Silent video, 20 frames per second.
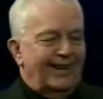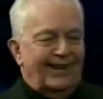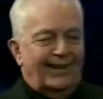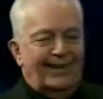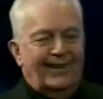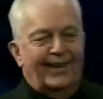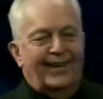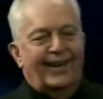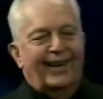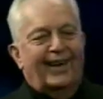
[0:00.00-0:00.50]

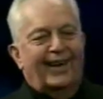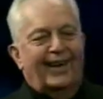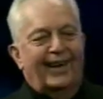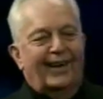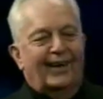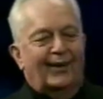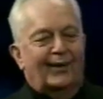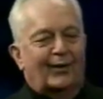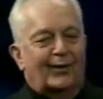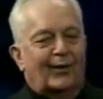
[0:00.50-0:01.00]
Yeah.
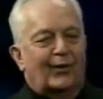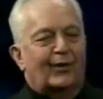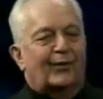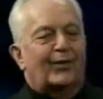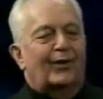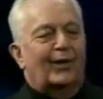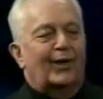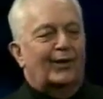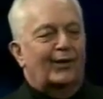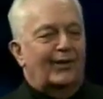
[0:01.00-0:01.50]
And of
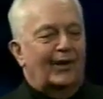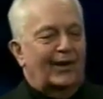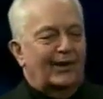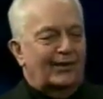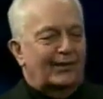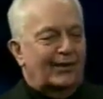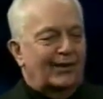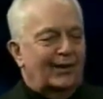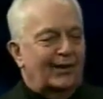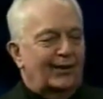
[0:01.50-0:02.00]
course another
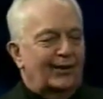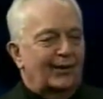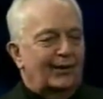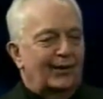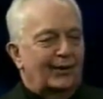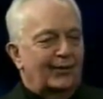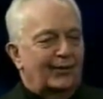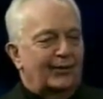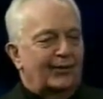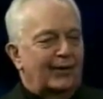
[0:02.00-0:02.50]
ice skater
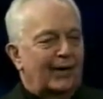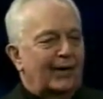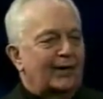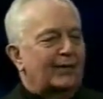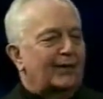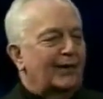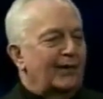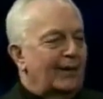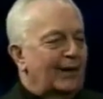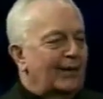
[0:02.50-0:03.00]
that was
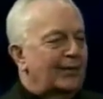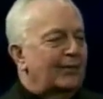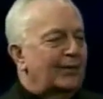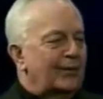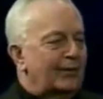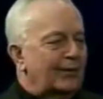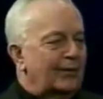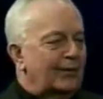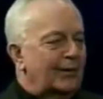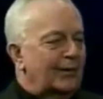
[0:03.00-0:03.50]
fashioned
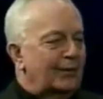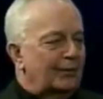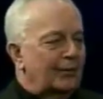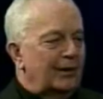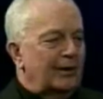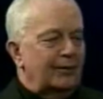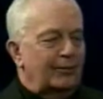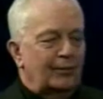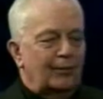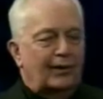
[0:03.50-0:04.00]
after, I
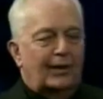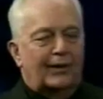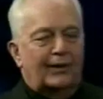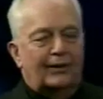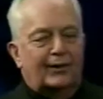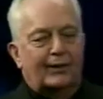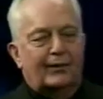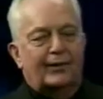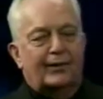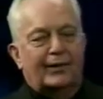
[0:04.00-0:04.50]
believe, a
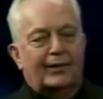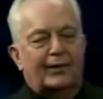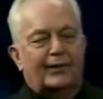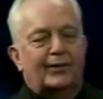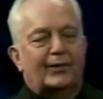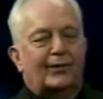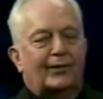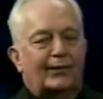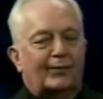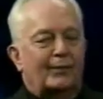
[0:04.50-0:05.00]
relative he
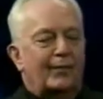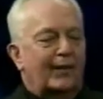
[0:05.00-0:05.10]
has.